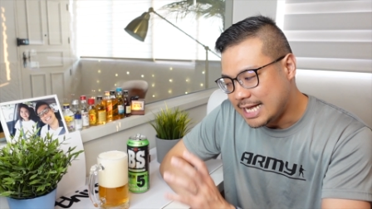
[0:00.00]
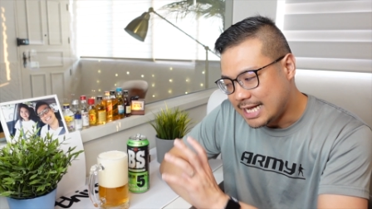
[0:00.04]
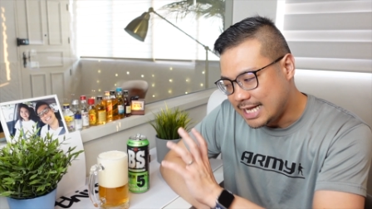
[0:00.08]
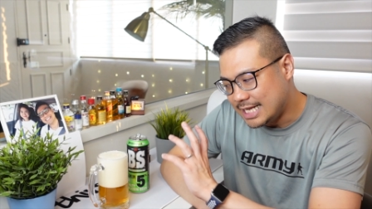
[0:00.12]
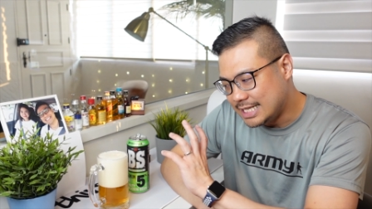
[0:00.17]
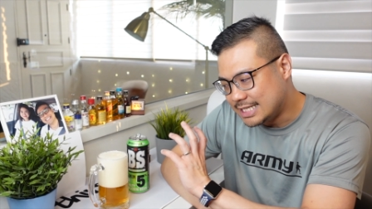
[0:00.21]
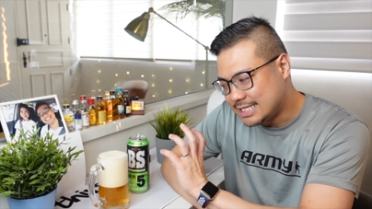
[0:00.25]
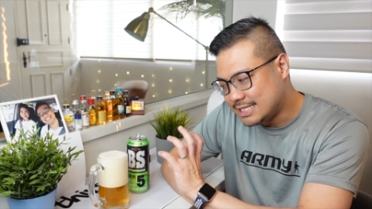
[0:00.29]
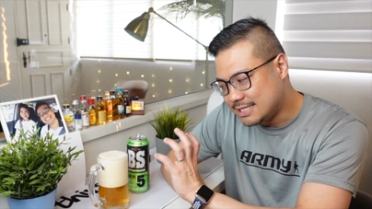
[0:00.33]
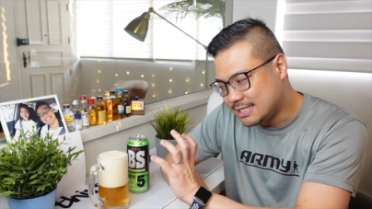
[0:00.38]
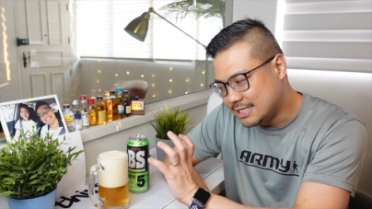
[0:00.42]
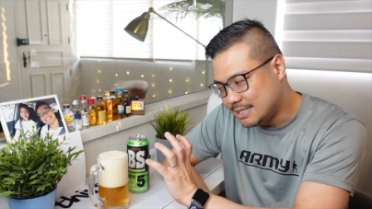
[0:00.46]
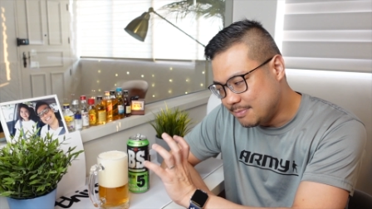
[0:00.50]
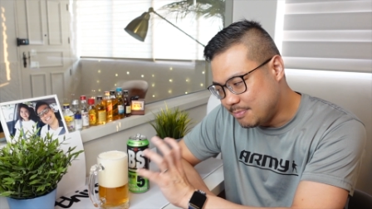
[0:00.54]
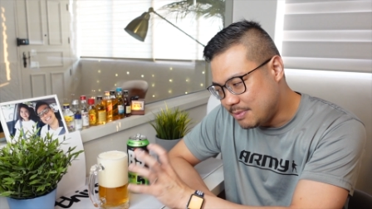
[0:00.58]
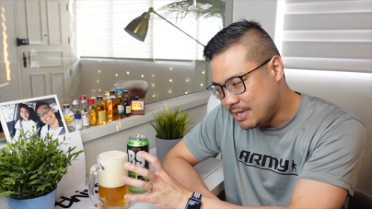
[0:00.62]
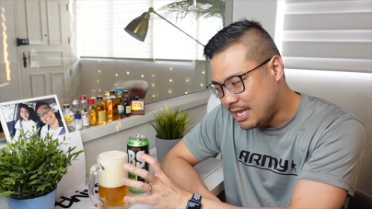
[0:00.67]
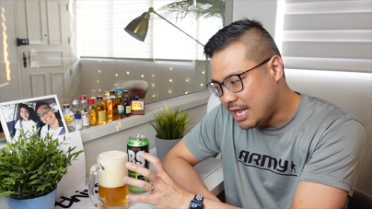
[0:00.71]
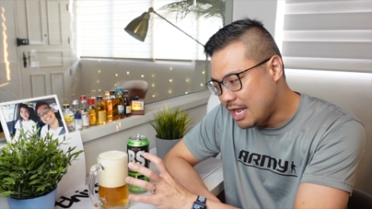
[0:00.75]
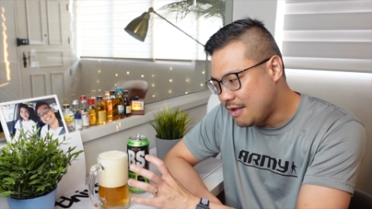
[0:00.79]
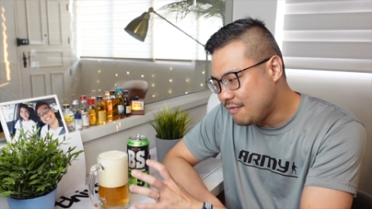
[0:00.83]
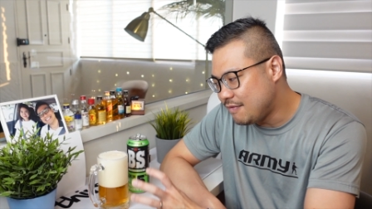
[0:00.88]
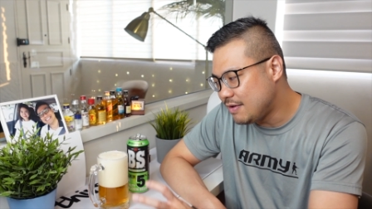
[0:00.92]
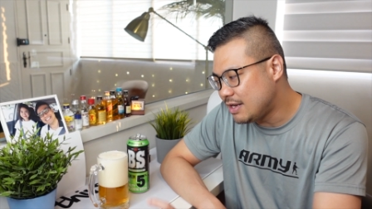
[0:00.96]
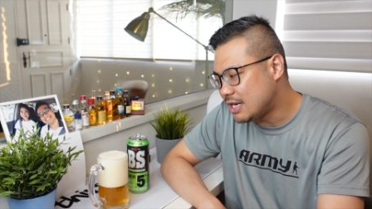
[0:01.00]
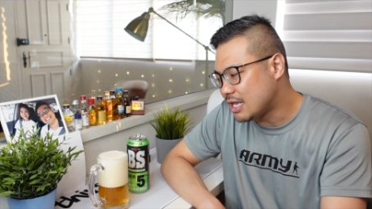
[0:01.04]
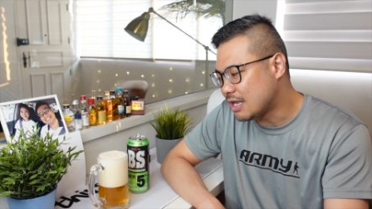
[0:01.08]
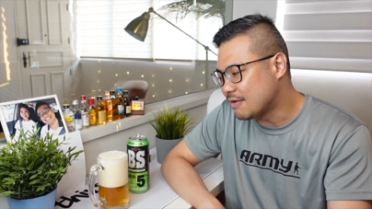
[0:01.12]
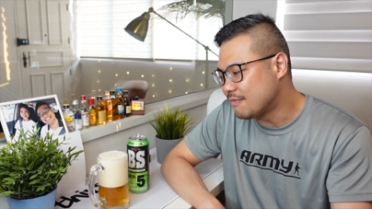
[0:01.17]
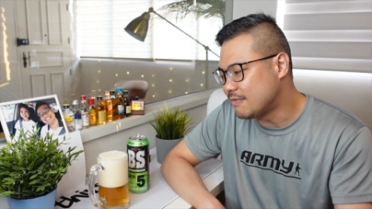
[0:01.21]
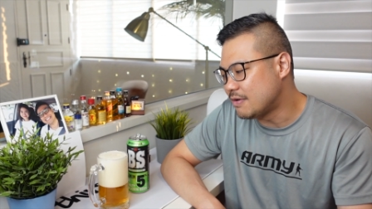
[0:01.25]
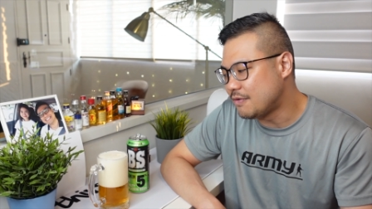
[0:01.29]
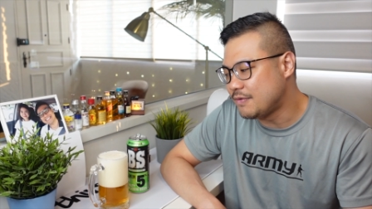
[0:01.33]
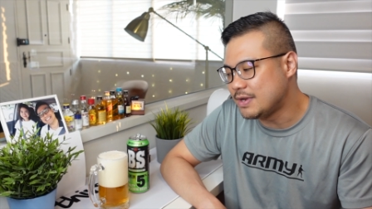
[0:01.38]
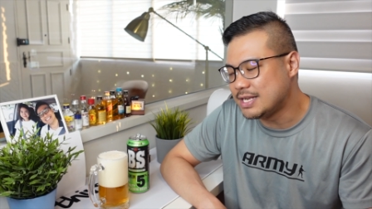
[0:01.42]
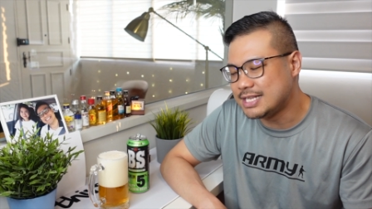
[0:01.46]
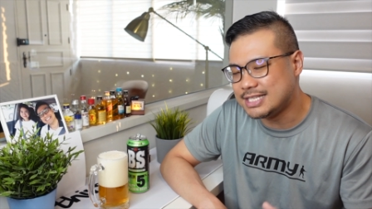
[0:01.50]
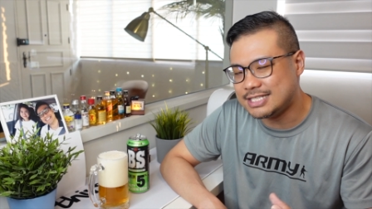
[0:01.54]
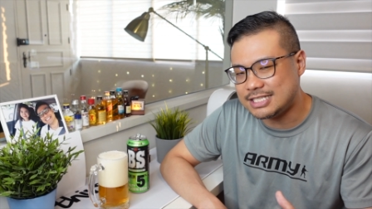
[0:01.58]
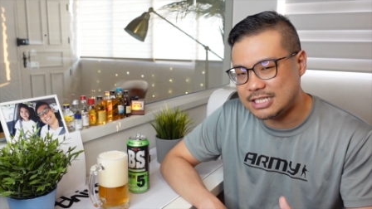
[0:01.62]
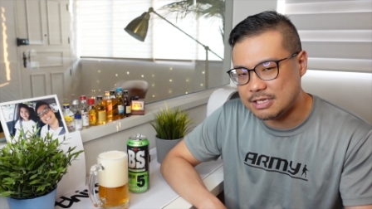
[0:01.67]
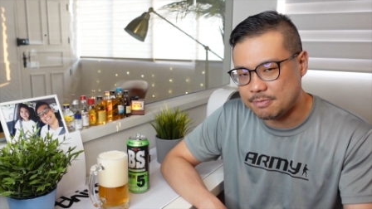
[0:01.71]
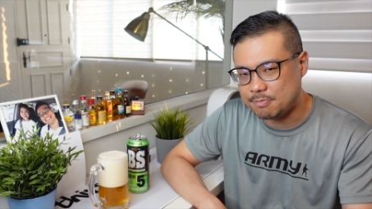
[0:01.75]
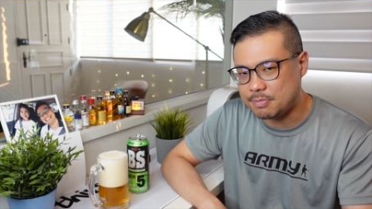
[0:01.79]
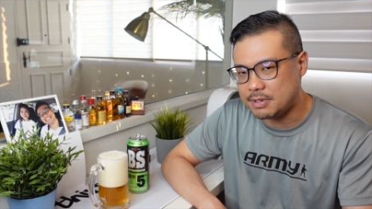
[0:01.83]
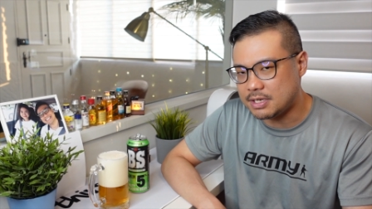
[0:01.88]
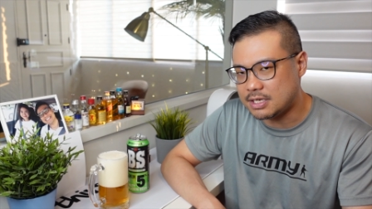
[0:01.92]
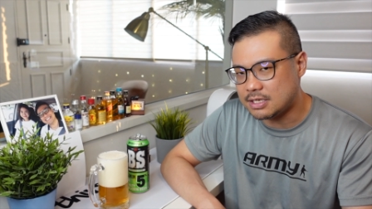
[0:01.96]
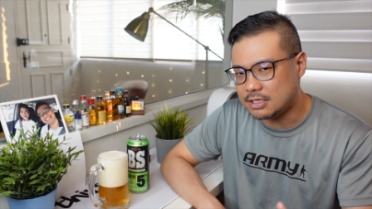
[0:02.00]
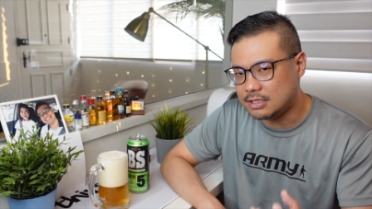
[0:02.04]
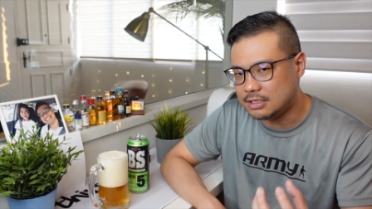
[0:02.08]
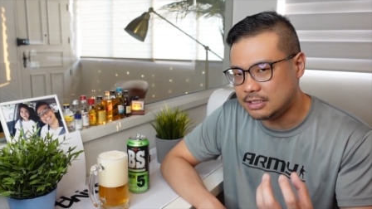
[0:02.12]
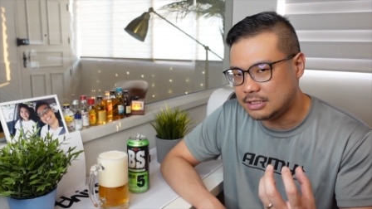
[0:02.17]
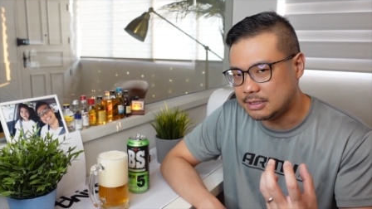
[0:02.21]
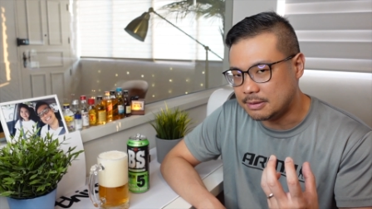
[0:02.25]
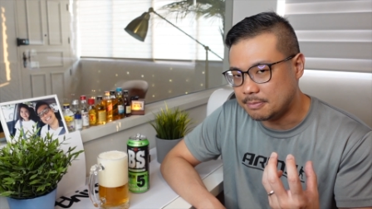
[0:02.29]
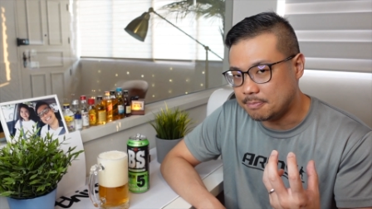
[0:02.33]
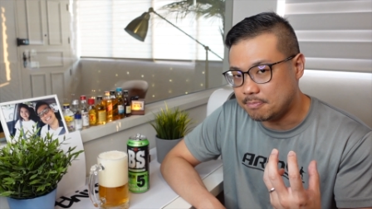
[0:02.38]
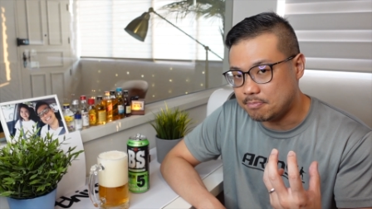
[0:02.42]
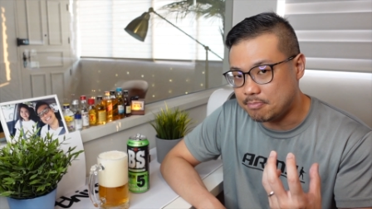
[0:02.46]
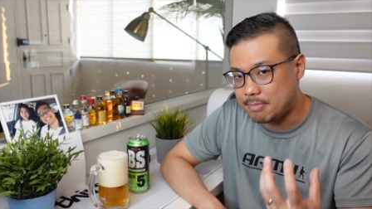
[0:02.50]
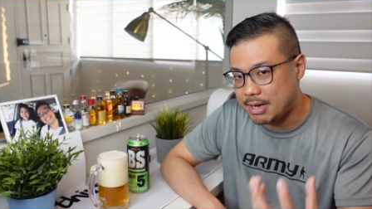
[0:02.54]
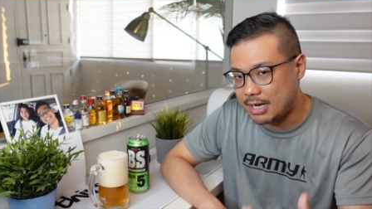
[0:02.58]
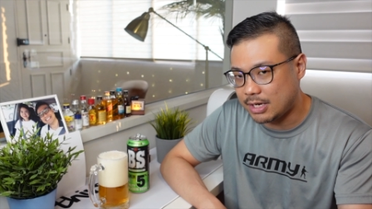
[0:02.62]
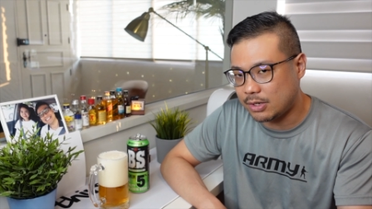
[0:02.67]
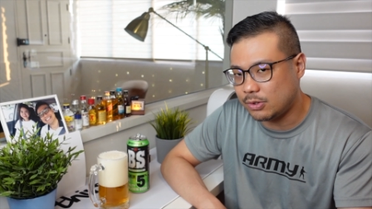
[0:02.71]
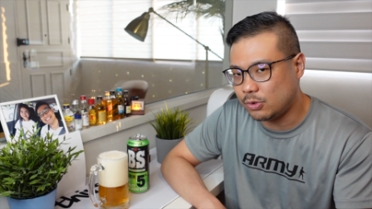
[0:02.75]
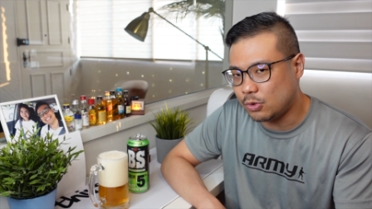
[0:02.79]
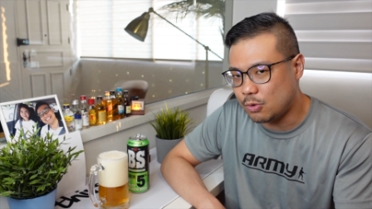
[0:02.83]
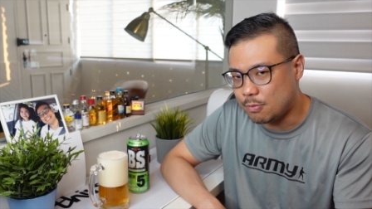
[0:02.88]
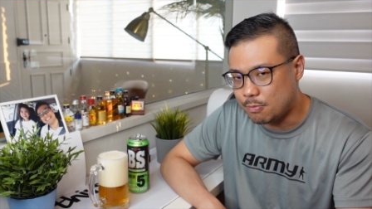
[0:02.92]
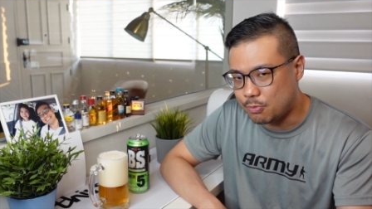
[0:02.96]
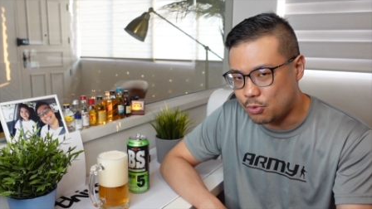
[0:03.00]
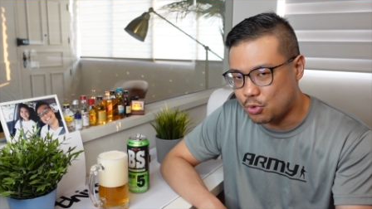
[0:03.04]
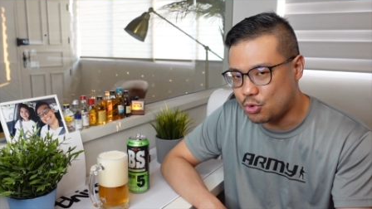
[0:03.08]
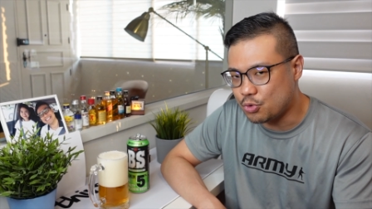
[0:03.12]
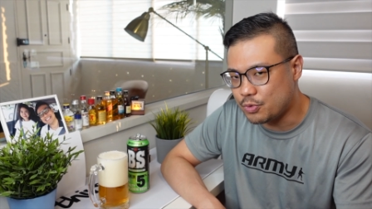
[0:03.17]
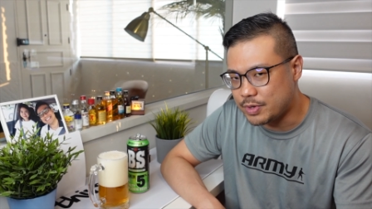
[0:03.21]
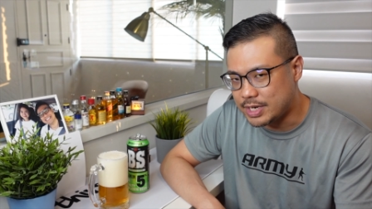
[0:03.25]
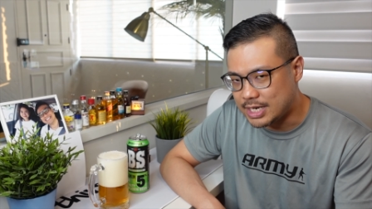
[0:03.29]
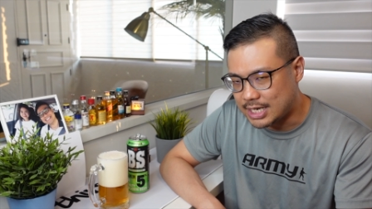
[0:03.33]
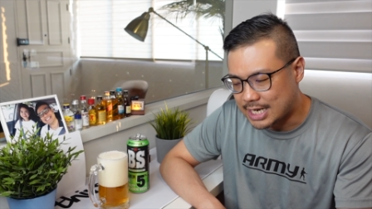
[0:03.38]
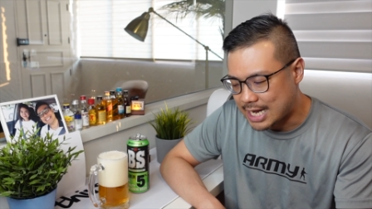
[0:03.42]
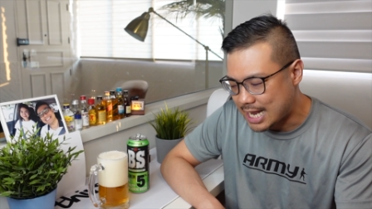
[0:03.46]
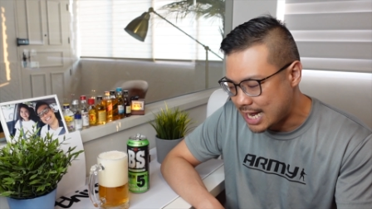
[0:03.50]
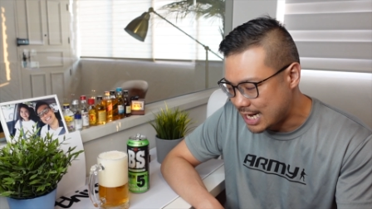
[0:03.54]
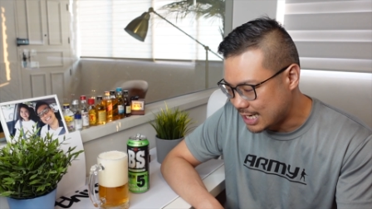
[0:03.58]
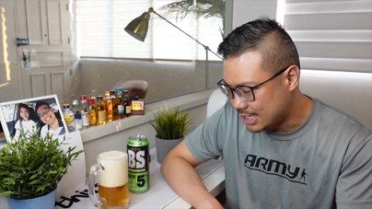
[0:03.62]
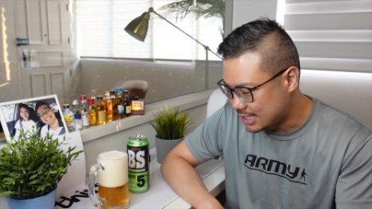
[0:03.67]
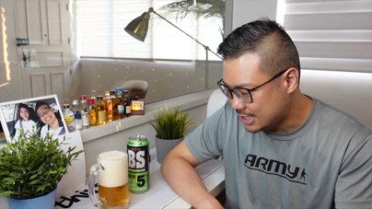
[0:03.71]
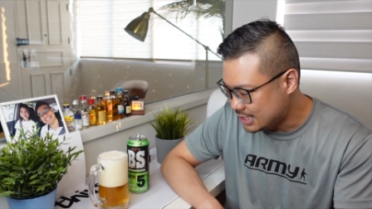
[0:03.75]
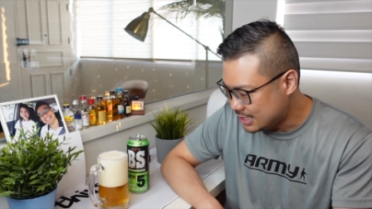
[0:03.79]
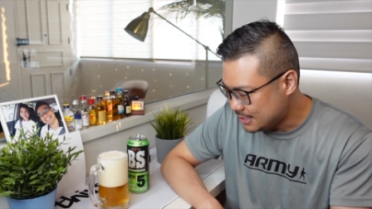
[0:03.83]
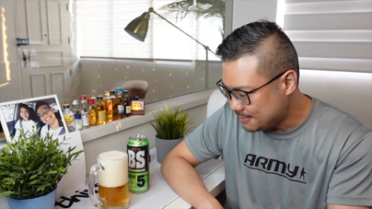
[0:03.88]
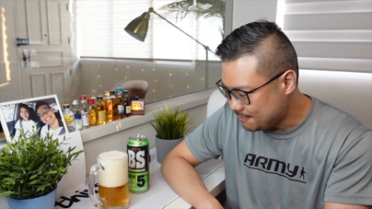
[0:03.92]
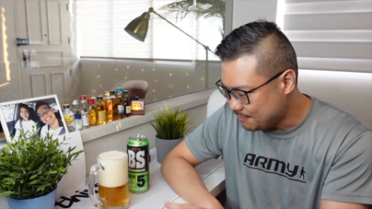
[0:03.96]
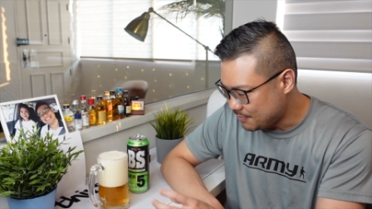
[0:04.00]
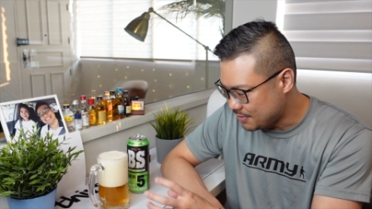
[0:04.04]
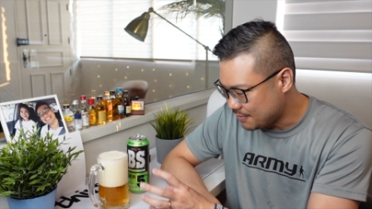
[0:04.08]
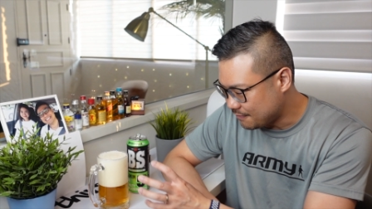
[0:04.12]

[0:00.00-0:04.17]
it's behaving like a very typical microbrewery lager.